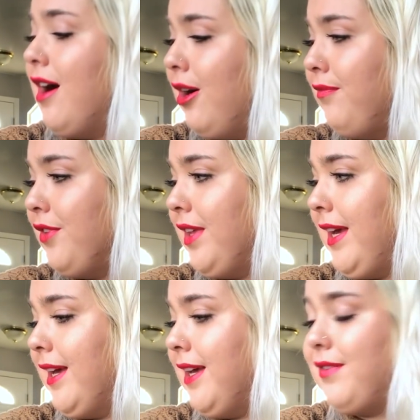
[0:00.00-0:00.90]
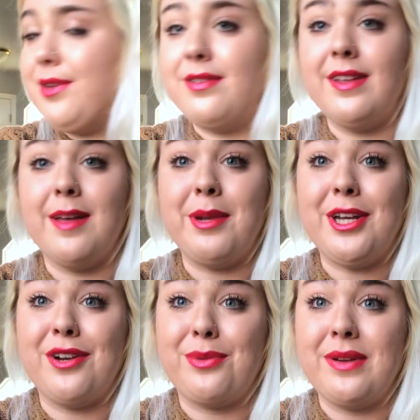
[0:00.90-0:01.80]
hopefully if you see them in
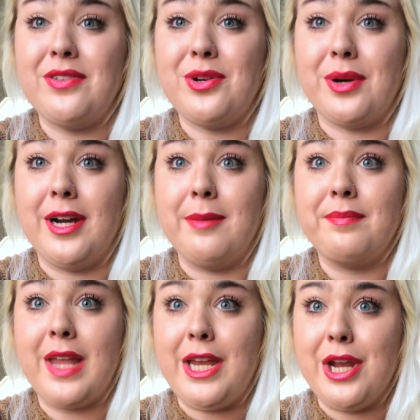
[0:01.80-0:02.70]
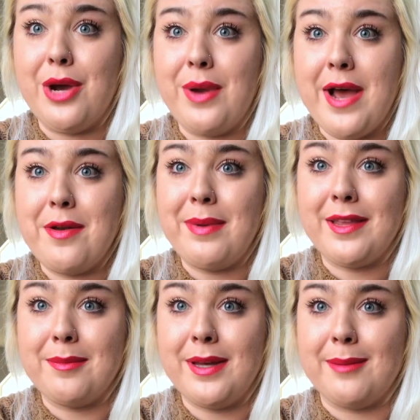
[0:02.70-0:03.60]
your thrift store, you know now to
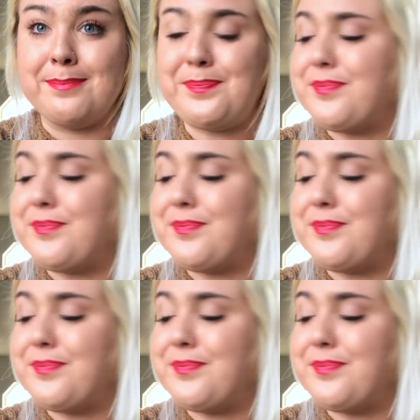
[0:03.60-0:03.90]
pick them up.